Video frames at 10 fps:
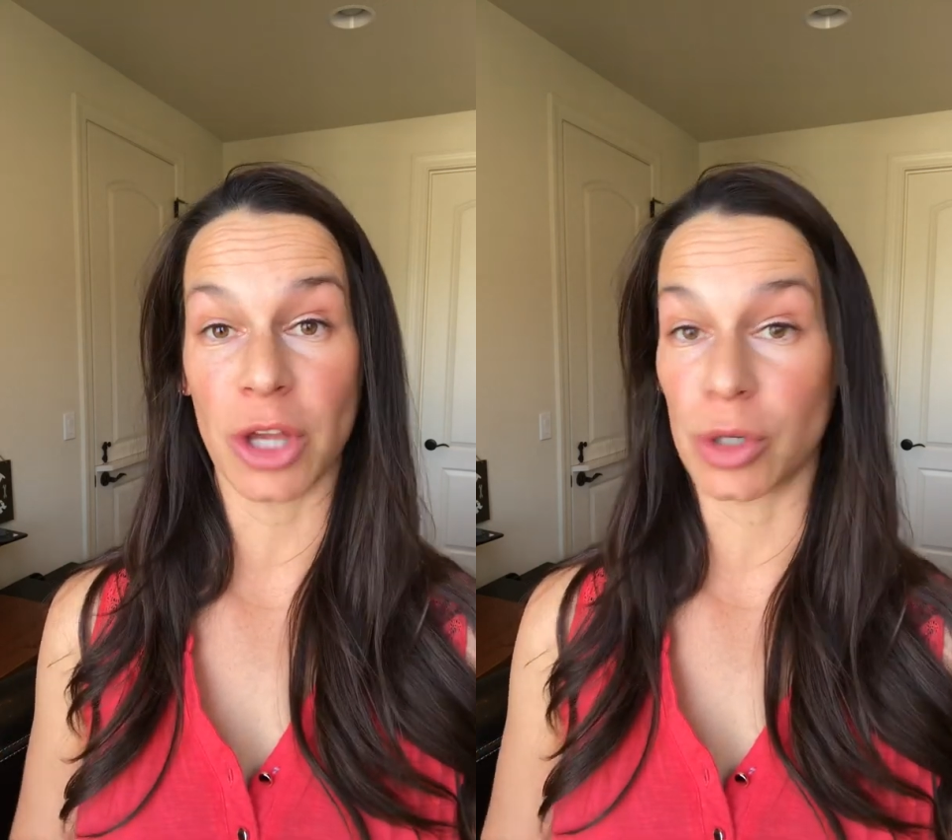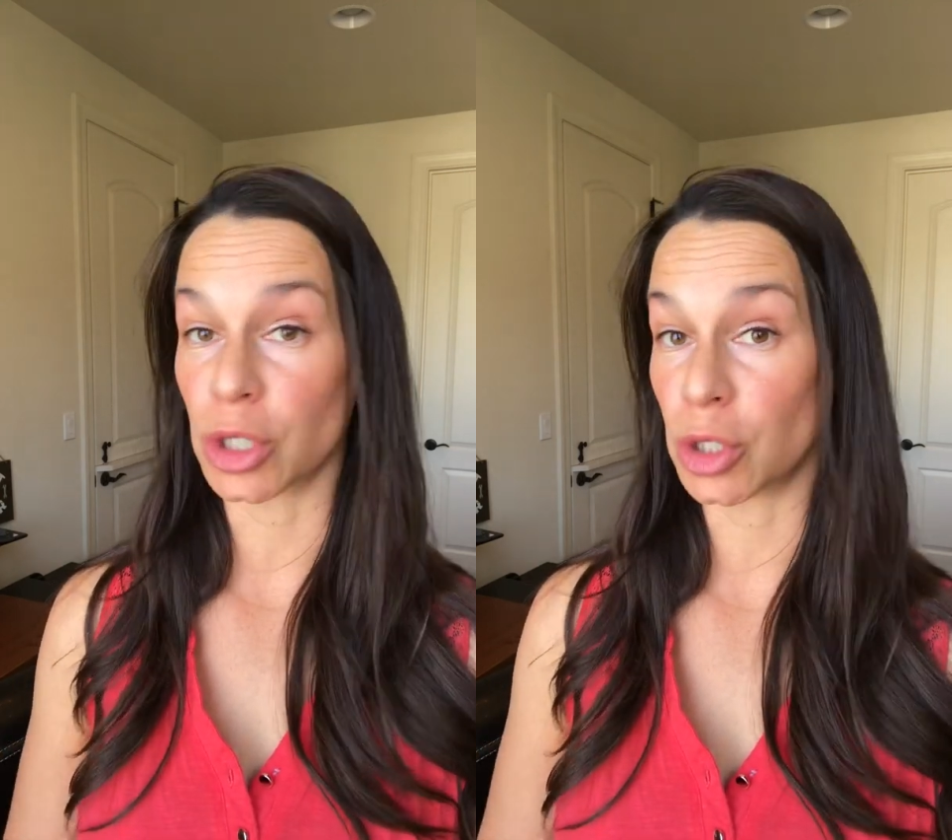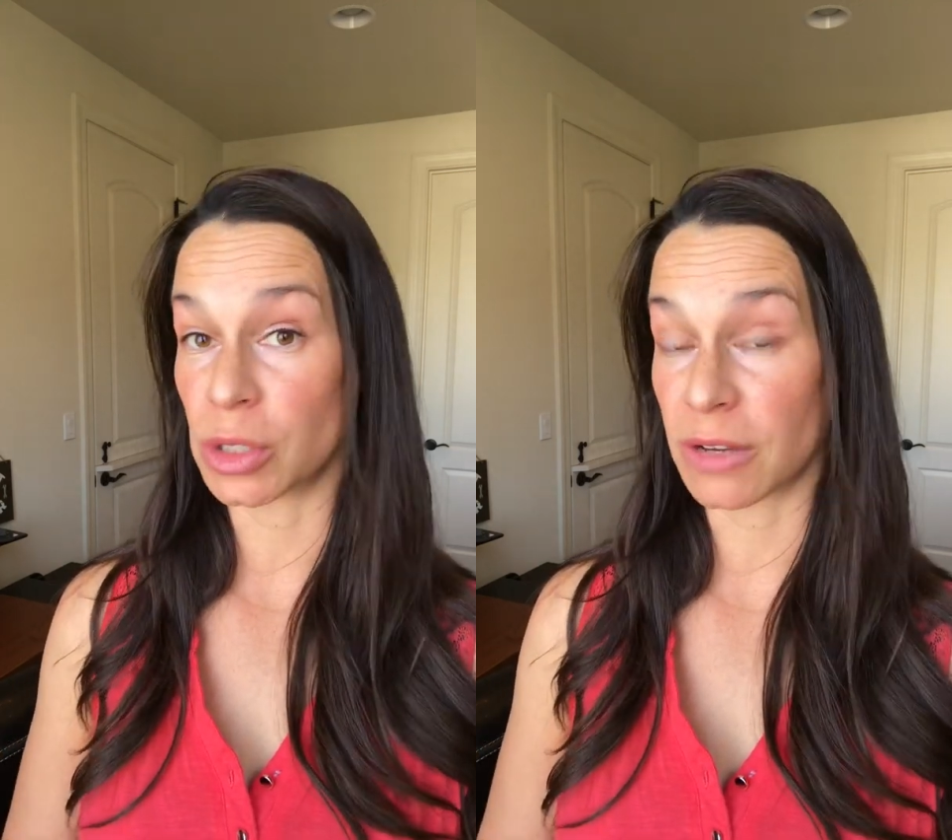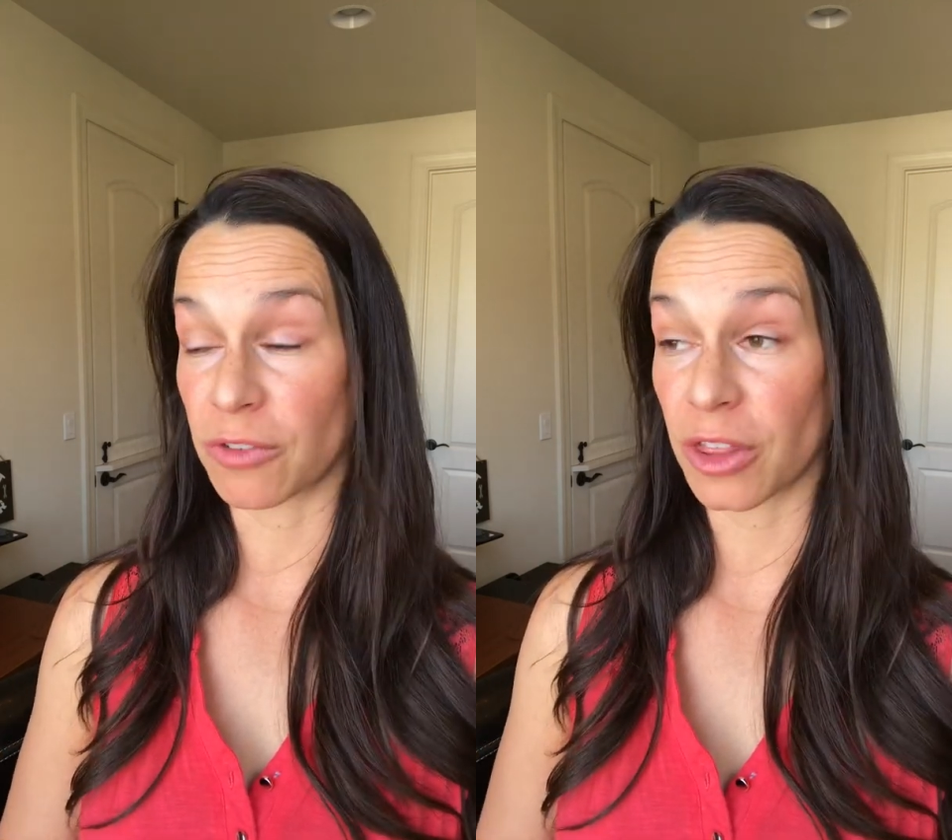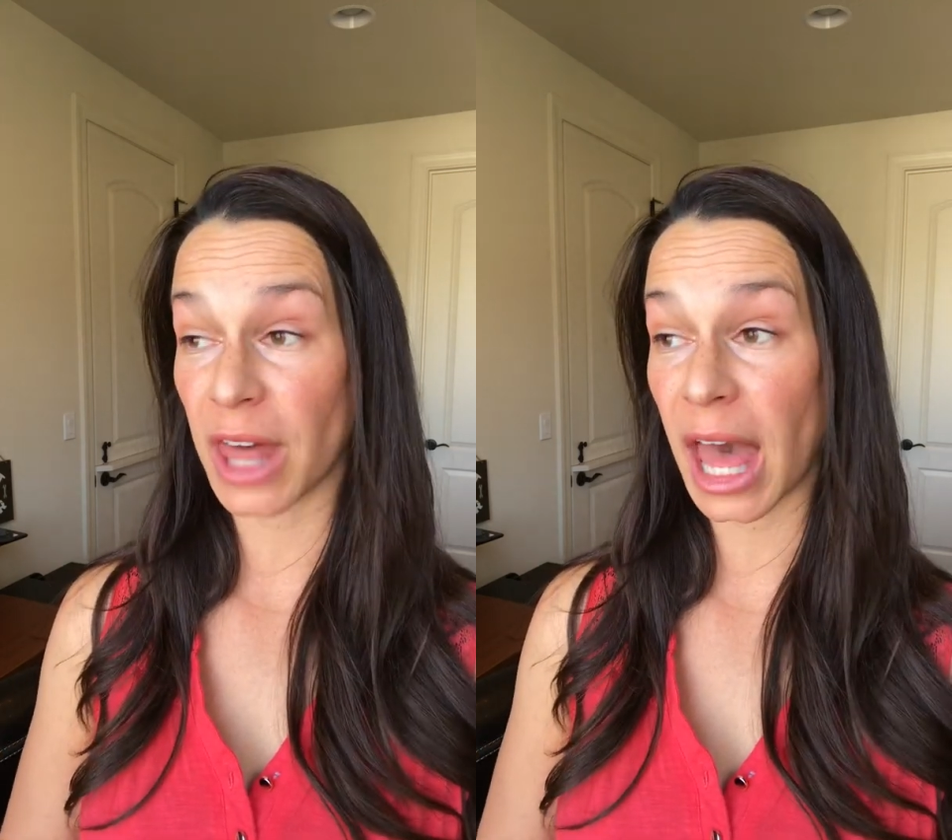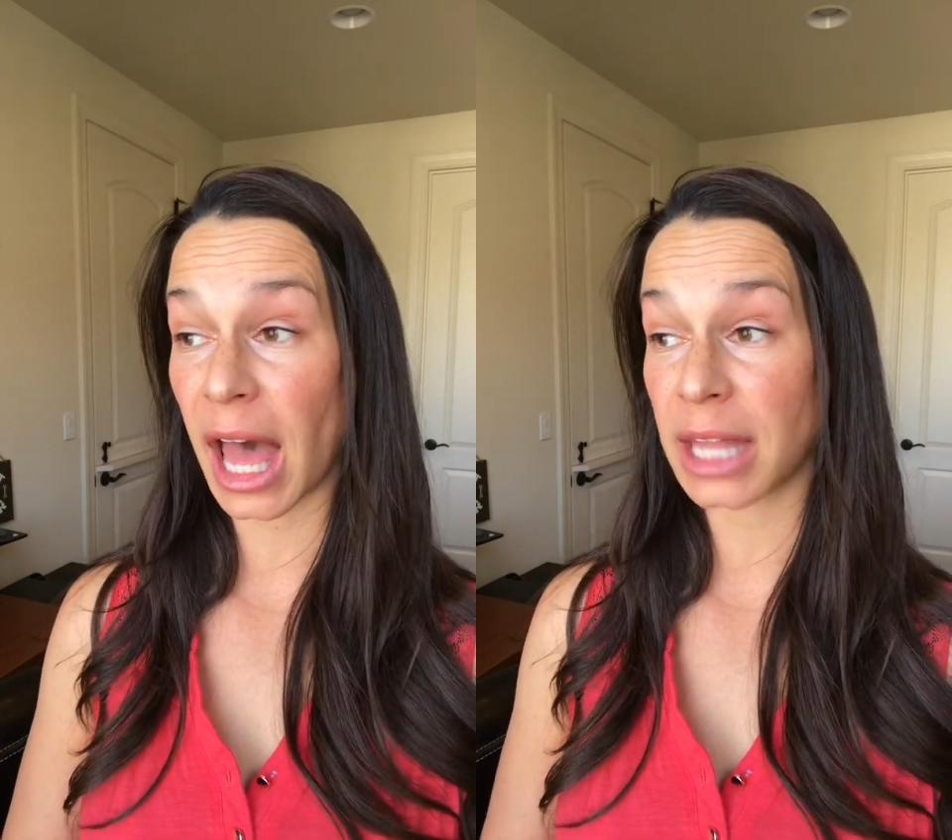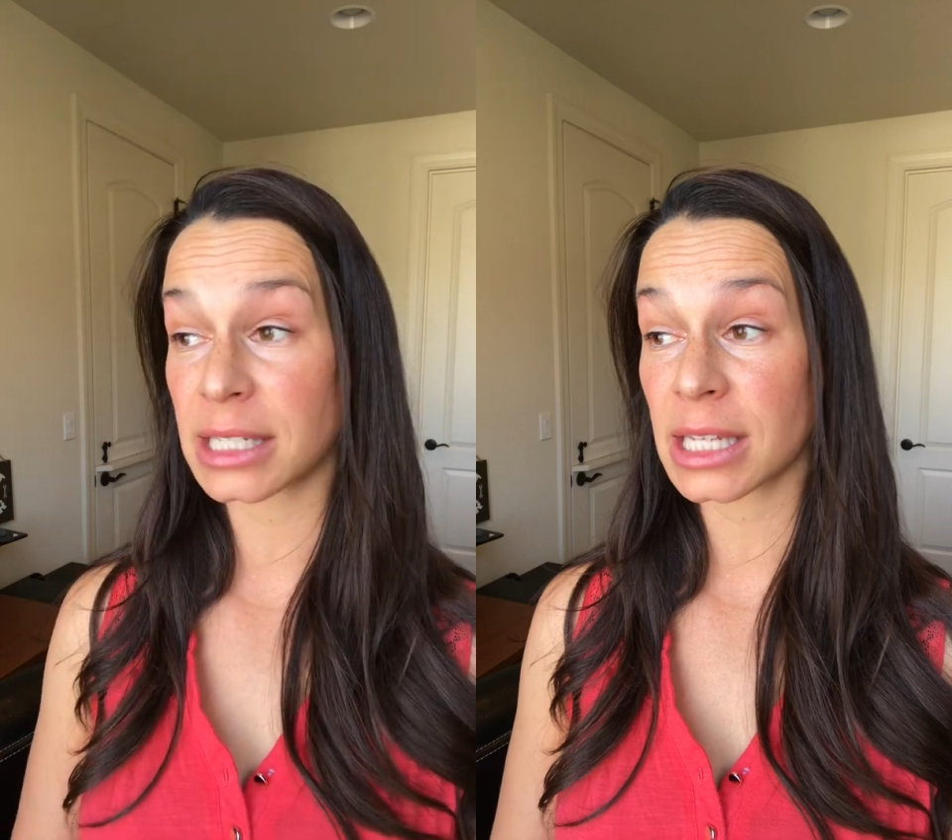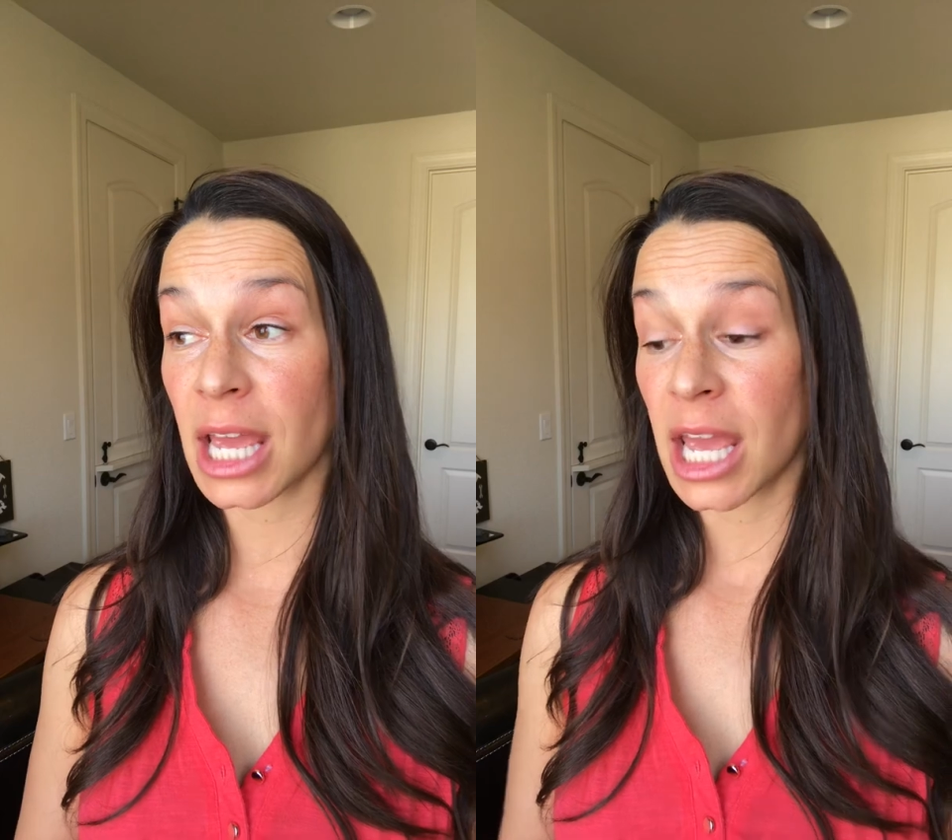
you can use it for that.